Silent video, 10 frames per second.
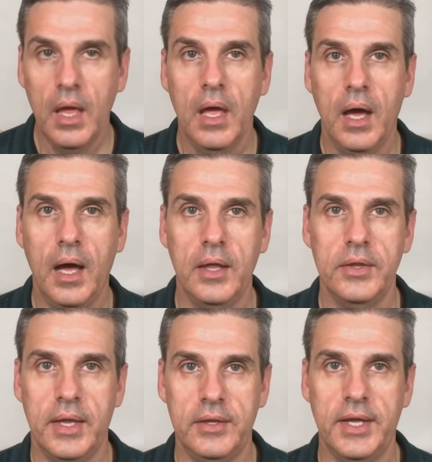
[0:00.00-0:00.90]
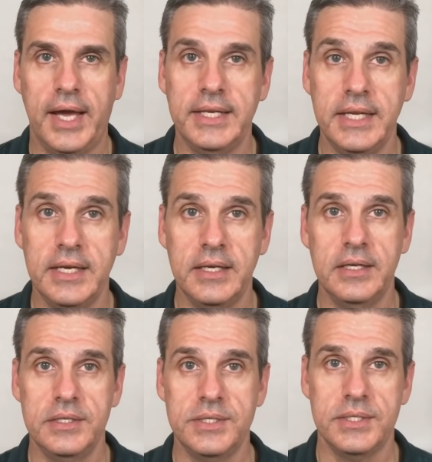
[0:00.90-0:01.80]
The idea
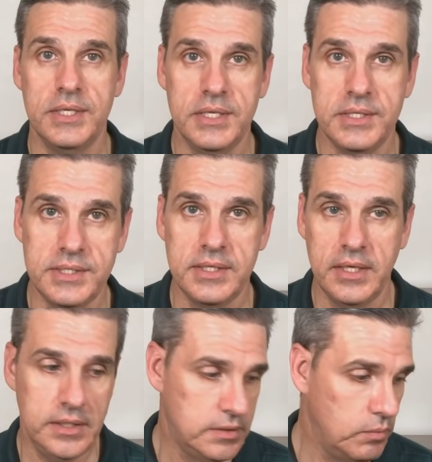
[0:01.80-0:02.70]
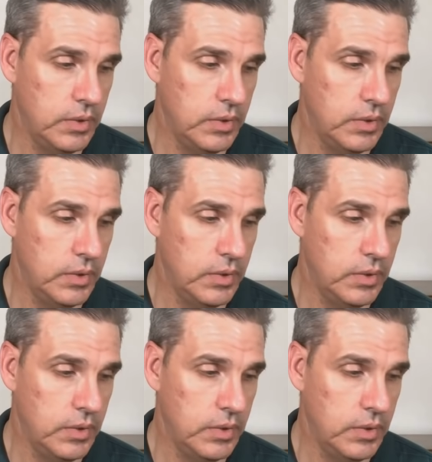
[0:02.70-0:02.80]
is that